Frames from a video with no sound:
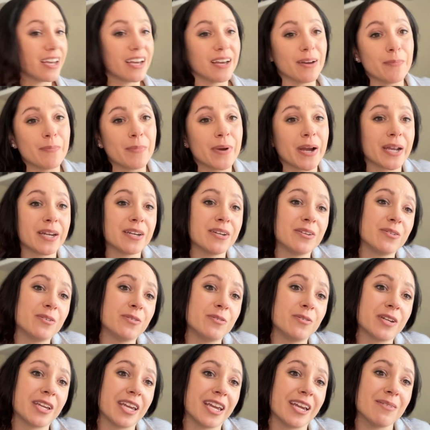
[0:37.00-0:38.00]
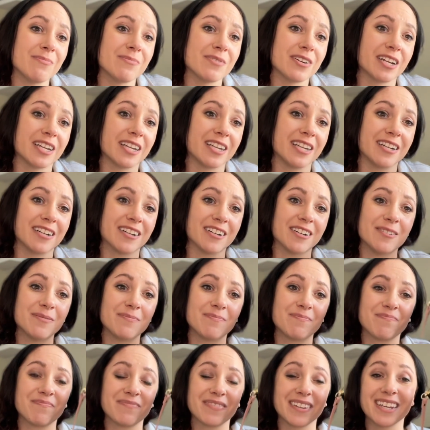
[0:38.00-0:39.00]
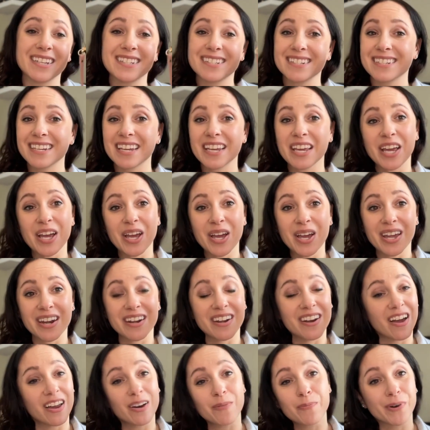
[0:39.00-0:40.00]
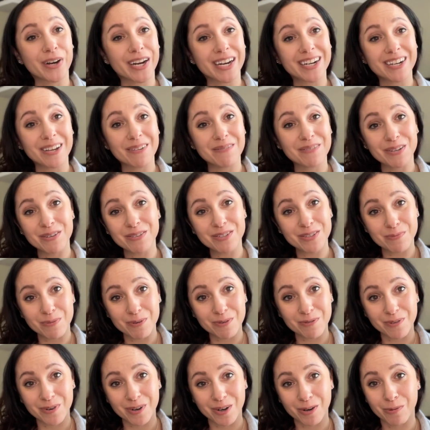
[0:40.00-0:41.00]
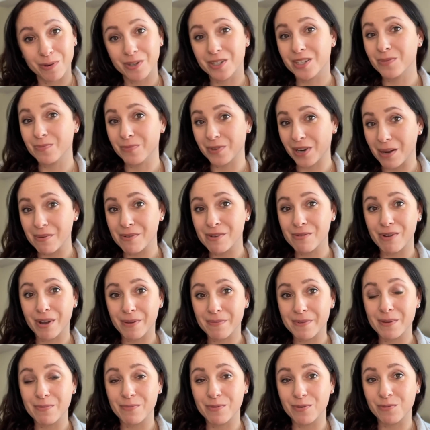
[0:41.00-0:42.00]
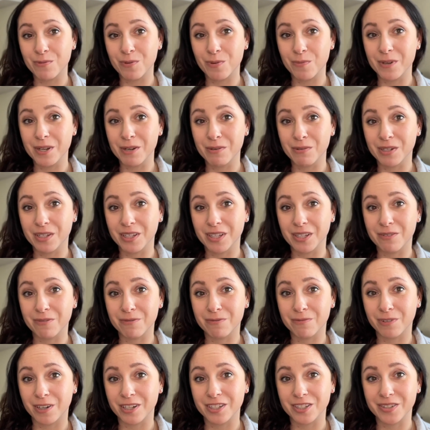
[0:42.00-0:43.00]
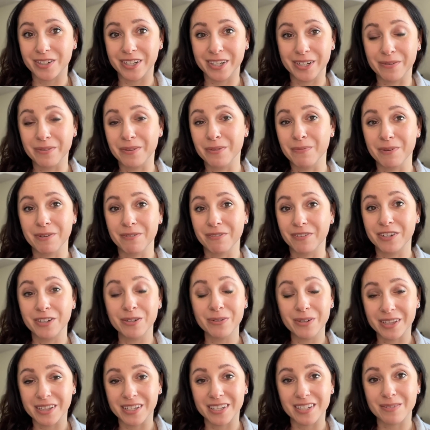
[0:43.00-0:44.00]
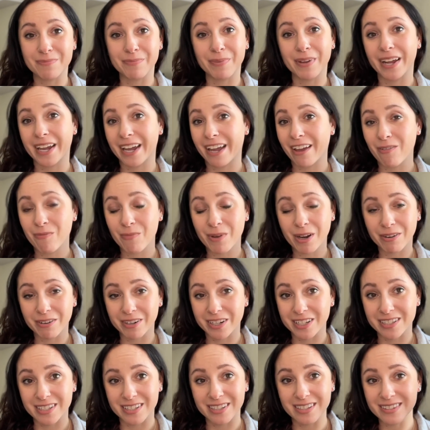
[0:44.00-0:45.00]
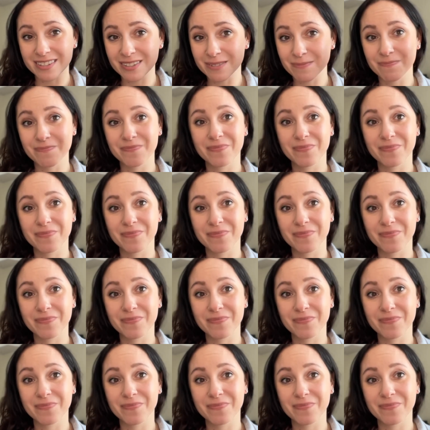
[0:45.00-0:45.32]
My new camera here is not a brand I've used before, which is probably why people will be really frustrated with me for doing this, but I have my reasons.